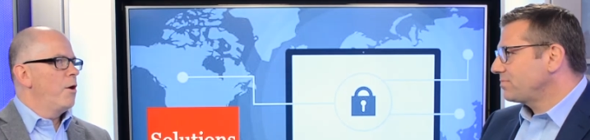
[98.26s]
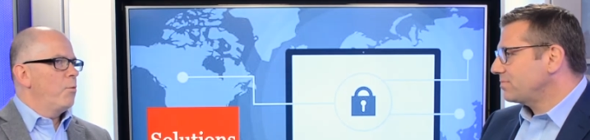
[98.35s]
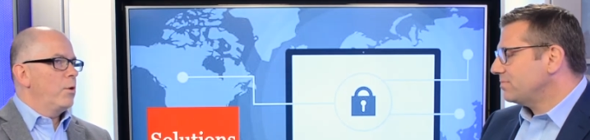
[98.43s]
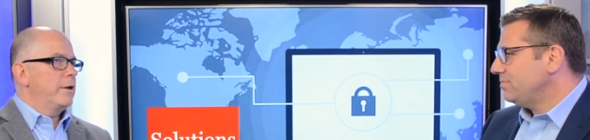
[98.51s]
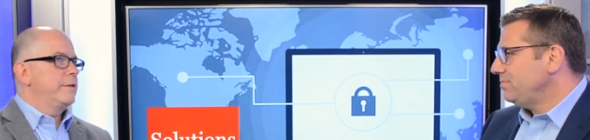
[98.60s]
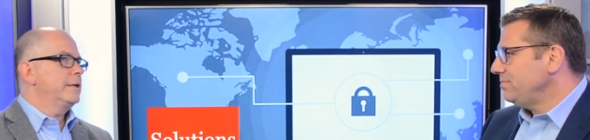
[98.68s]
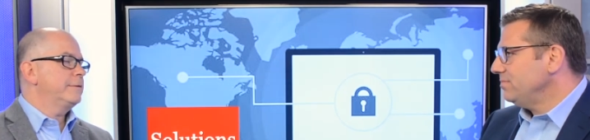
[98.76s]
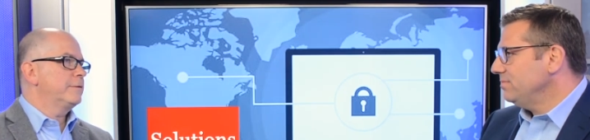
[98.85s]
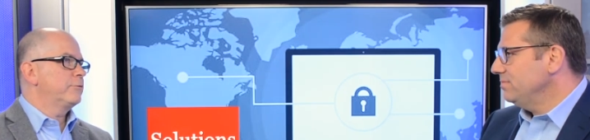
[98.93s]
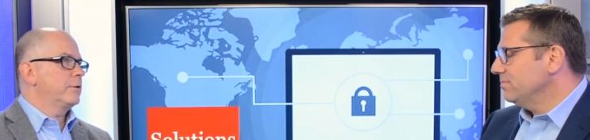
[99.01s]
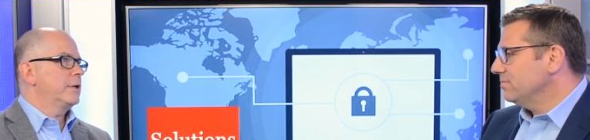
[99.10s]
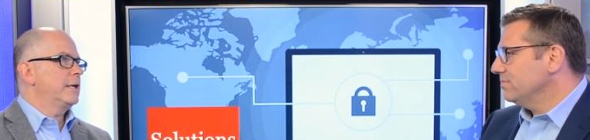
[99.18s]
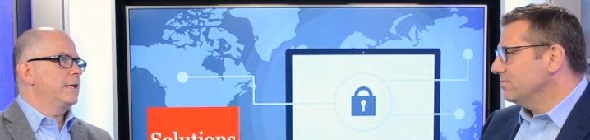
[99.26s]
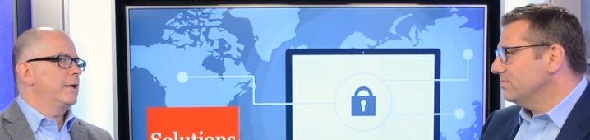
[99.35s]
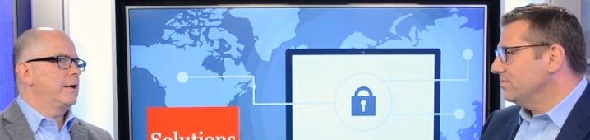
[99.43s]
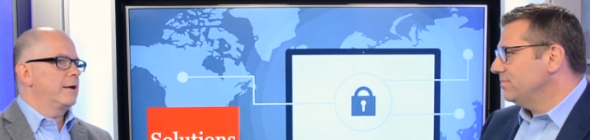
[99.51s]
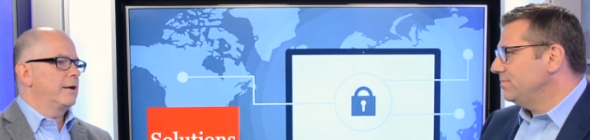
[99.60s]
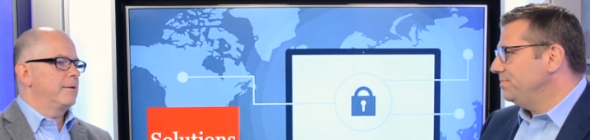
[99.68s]
Speaker 1: Well, and this is really
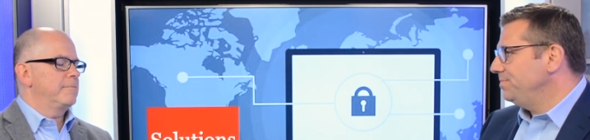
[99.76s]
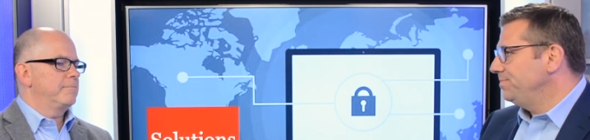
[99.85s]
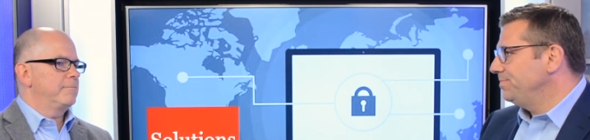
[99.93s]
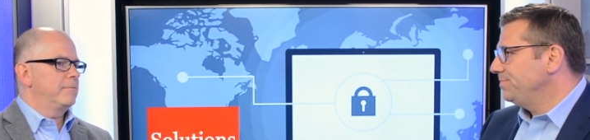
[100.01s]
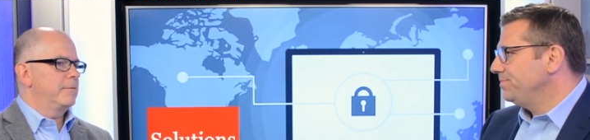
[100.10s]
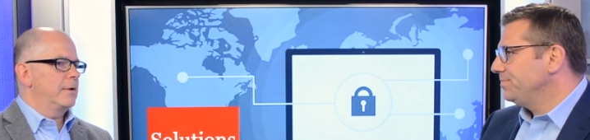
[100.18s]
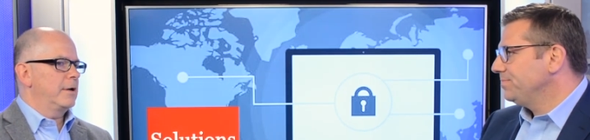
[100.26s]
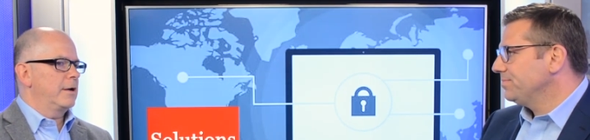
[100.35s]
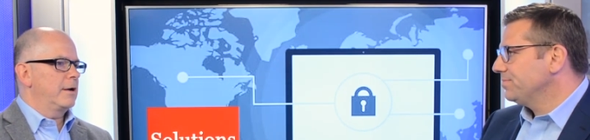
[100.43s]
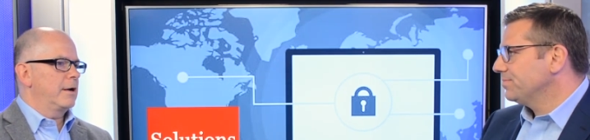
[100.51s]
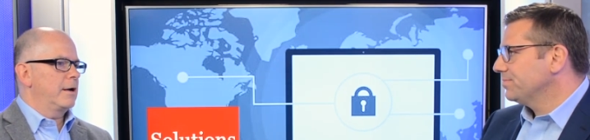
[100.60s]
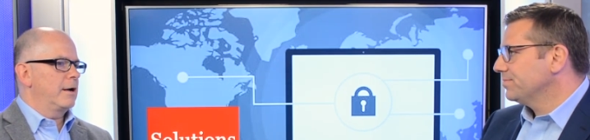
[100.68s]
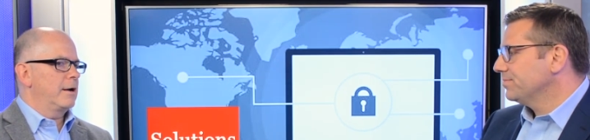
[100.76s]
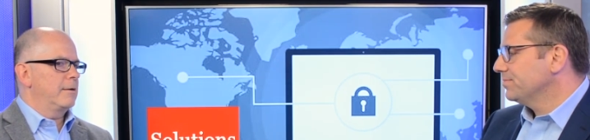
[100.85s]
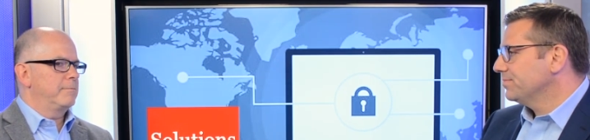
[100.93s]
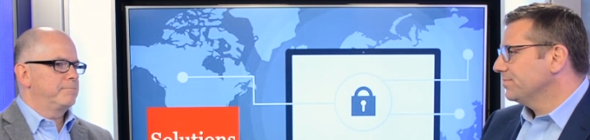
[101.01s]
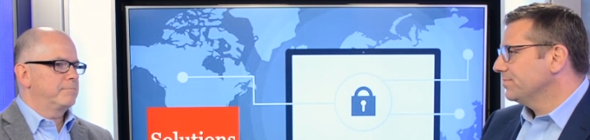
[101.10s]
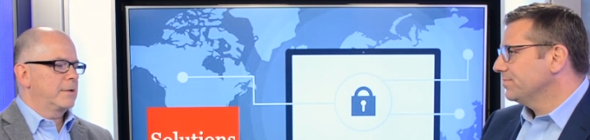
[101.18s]
uh,
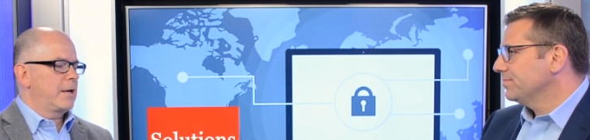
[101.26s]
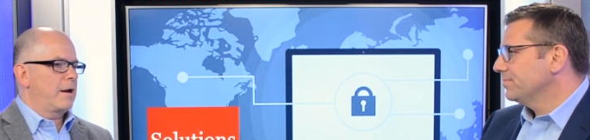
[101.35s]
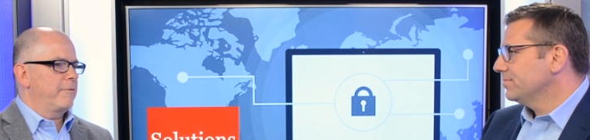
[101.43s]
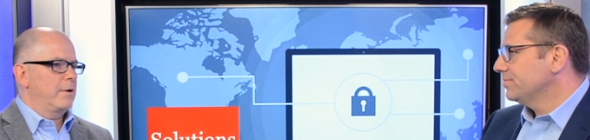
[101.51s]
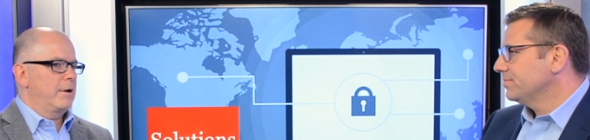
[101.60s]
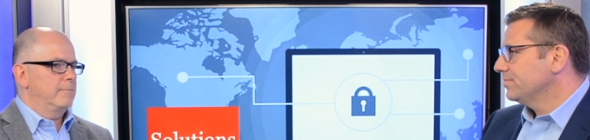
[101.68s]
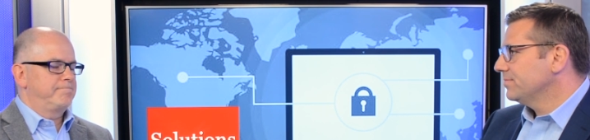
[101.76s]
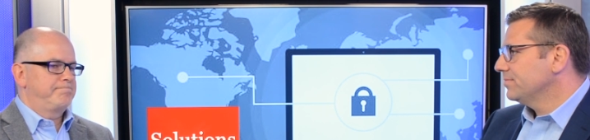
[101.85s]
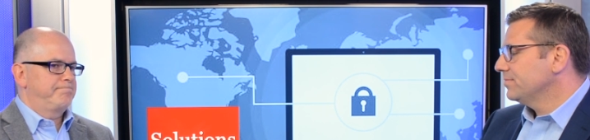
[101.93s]
uh, kind of a